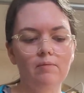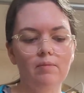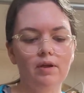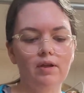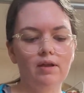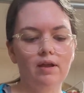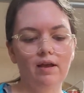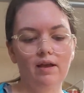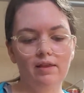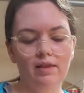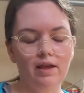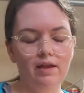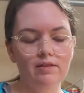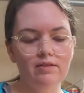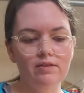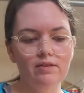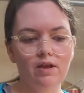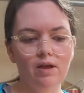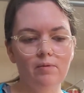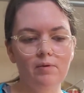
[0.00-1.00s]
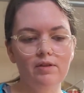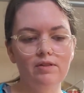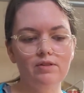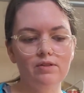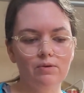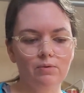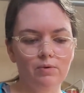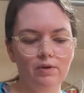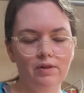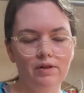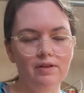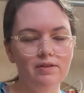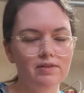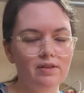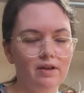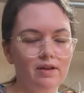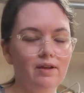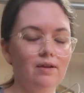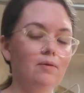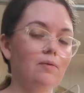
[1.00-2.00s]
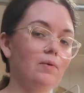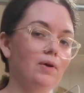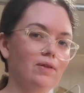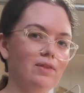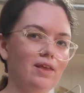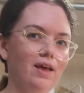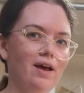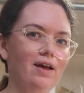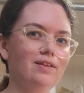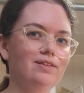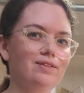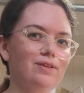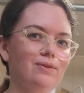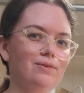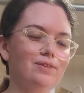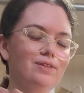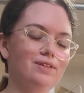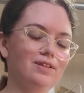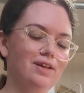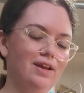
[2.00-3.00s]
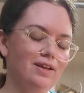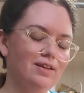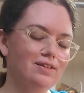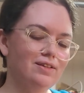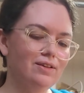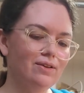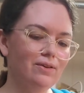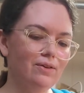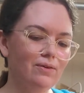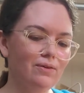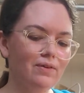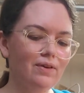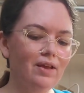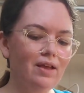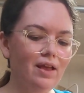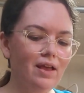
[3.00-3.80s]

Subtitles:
But yeah, that's coming, so really excited about that, so stay tuned.